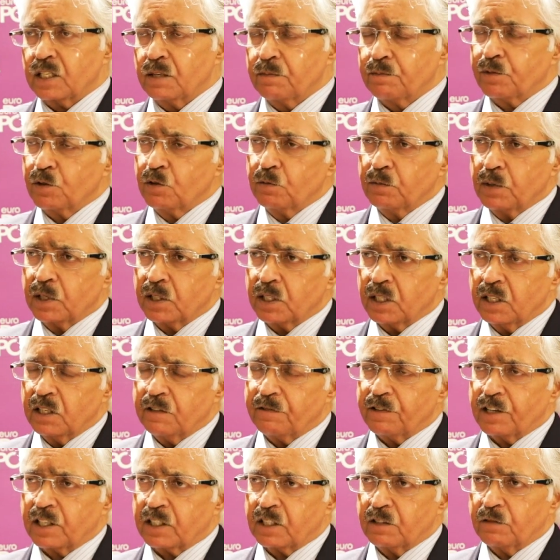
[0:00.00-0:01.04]
improvement in
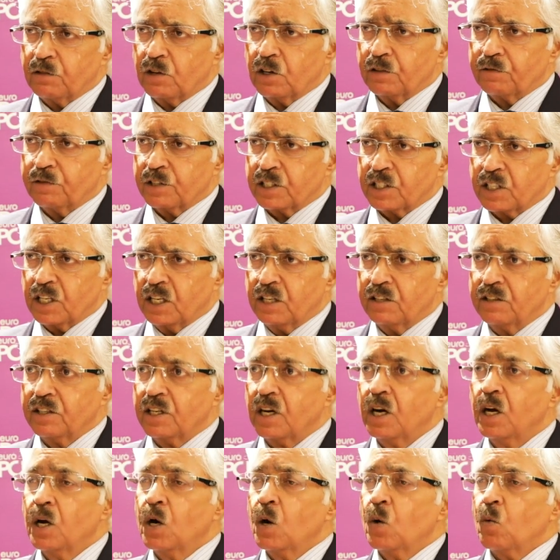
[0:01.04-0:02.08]
effective orifice
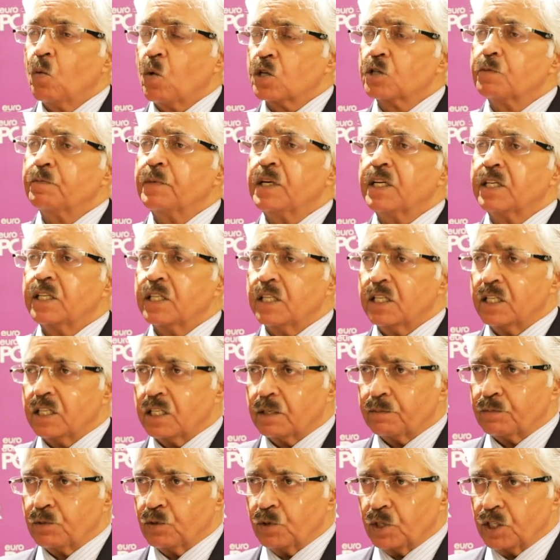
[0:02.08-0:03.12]
area, was maintained
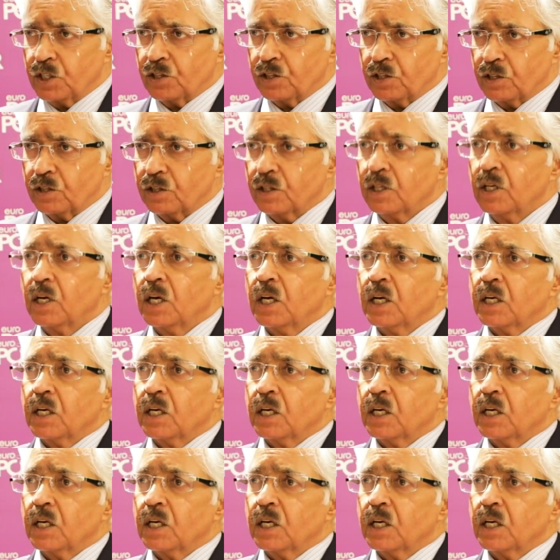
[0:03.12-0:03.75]
up to a year.